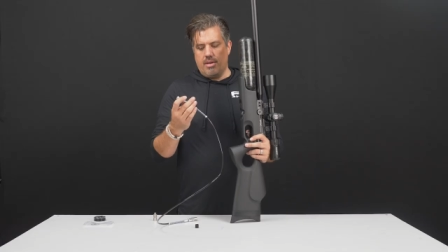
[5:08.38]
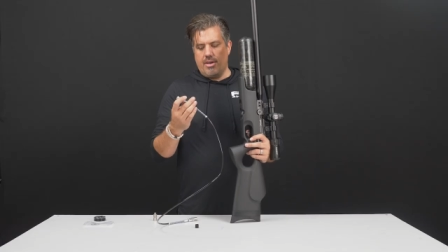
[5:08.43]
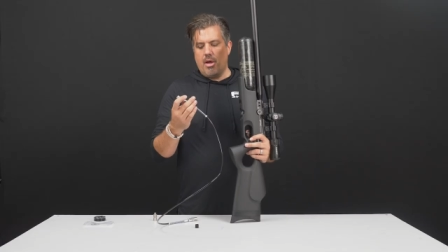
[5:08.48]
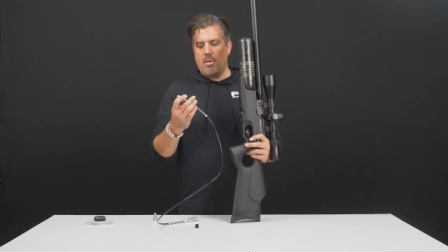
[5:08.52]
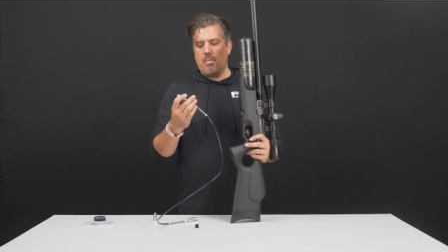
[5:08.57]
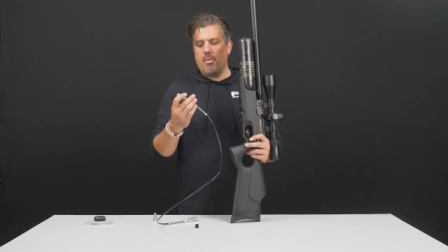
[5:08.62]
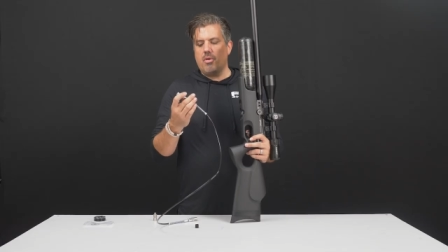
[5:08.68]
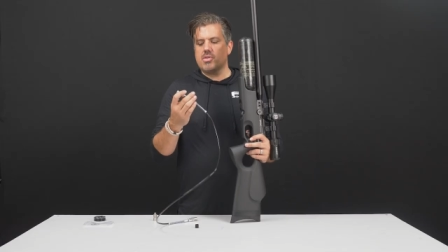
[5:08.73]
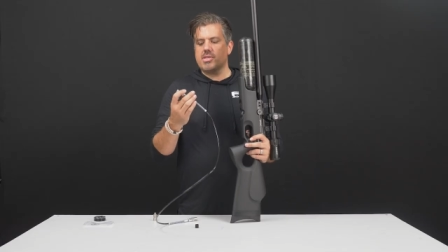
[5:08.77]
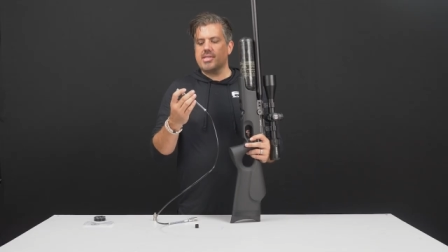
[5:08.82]

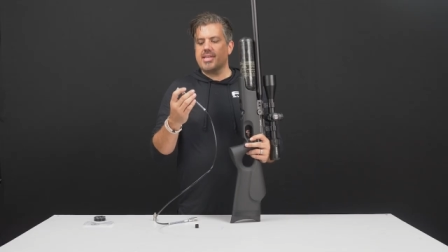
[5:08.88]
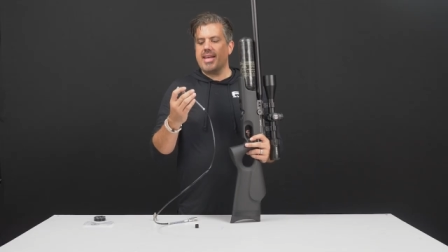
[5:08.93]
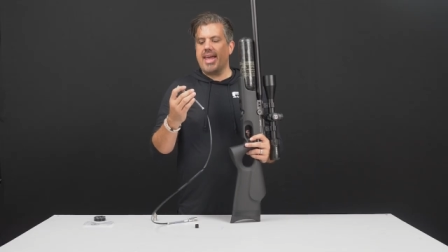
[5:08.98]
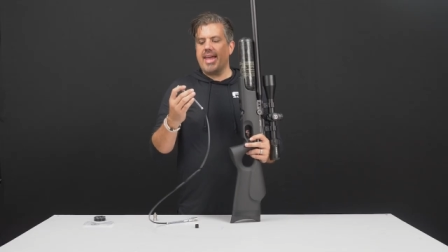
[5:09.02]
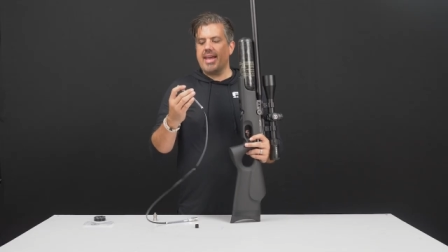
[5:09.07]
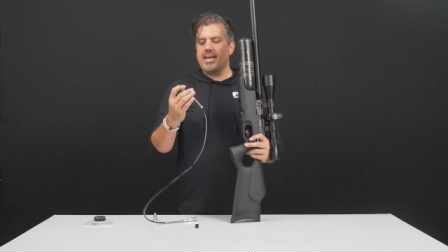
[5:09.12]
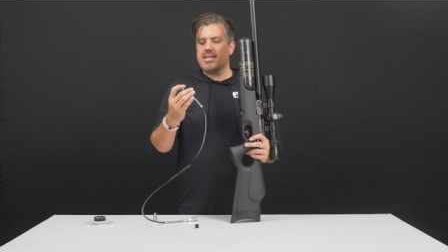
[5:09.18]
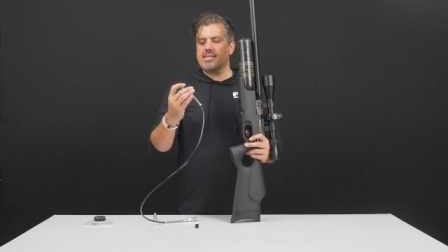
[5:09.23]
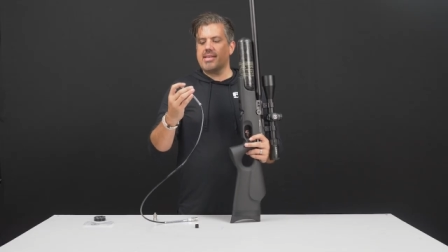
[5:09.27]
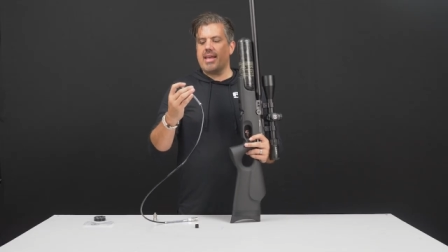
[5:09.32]
Now, most
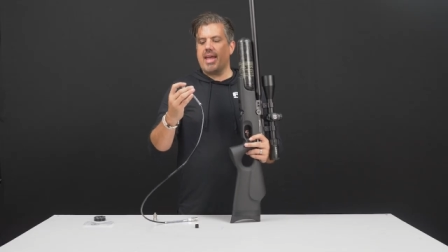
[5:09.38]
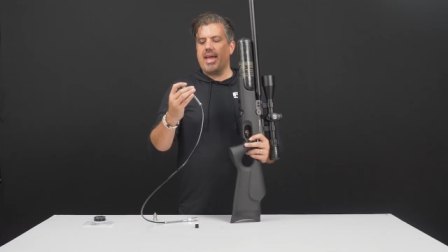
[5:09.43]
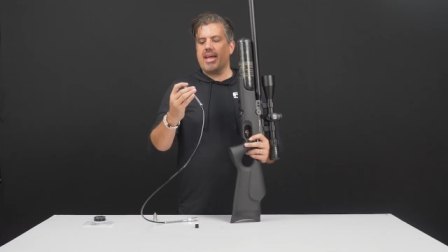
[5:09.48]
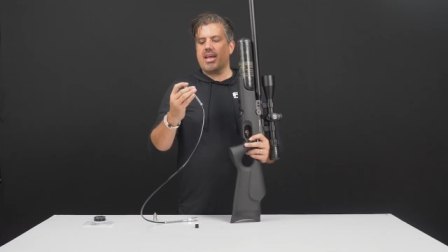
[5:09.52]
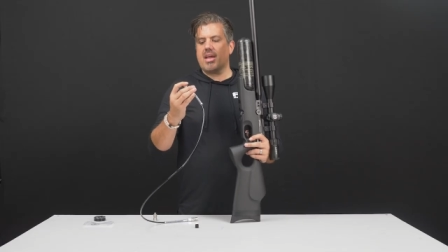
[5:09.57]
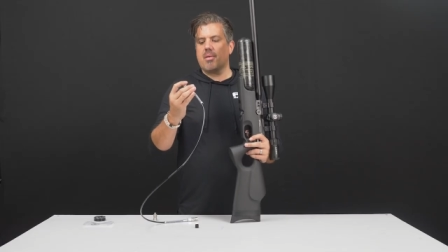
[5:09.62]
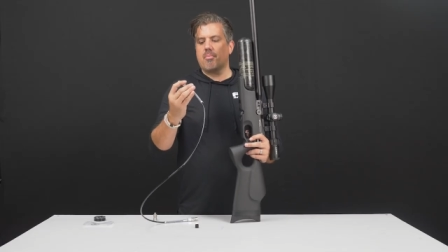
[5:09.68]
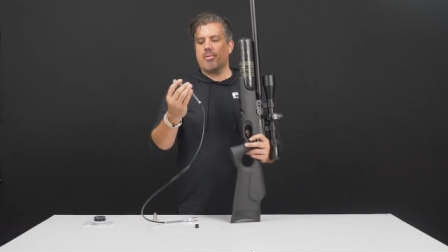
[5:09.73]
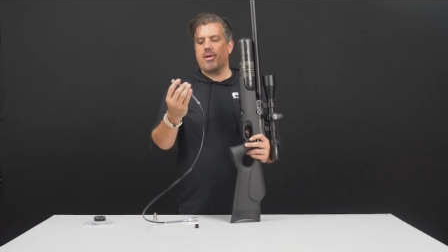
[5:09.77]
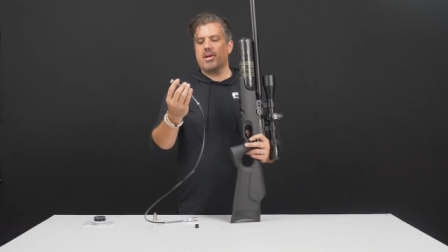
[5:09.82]
tanks
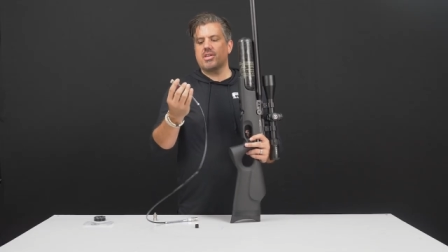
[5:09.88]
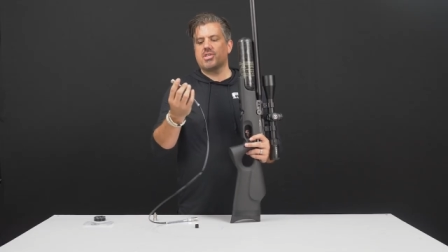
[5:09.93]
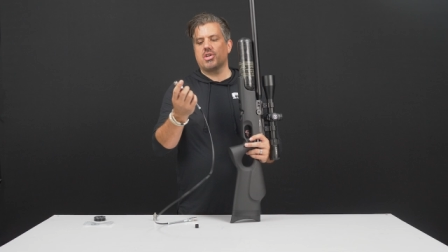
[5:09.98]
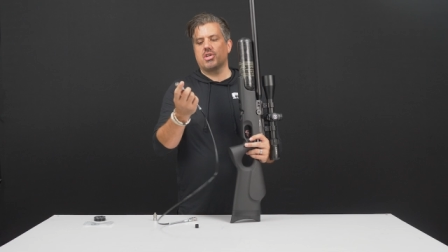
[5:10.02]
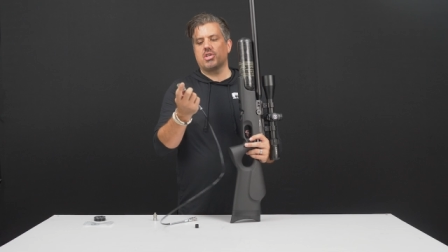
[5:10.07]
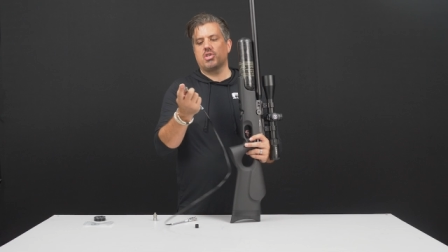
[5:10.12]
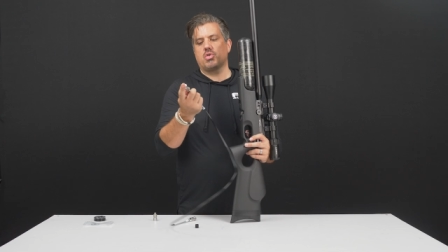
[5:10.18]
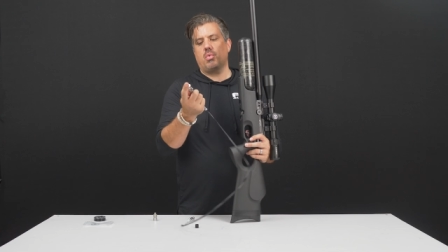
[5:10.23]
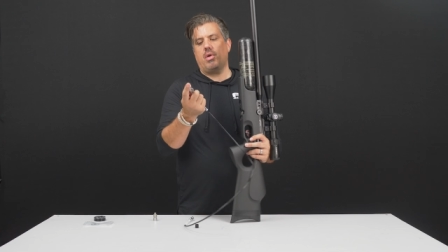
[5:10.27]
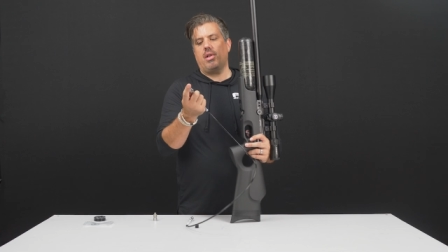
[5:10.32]
and
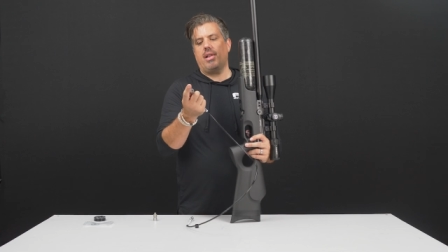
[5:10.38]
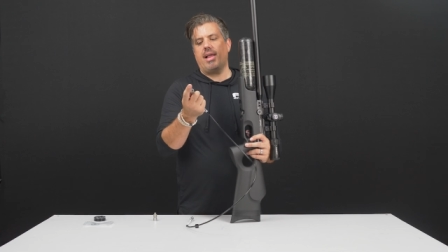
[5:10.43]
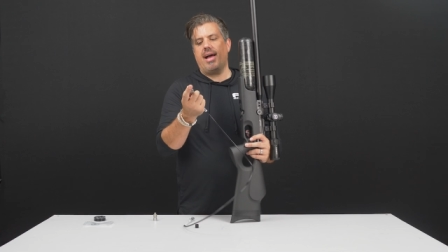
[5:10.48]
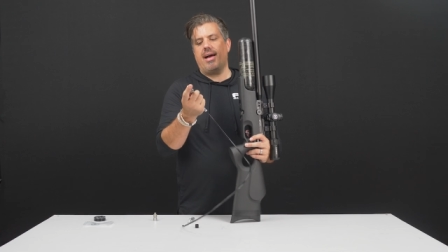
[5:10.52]
compressors will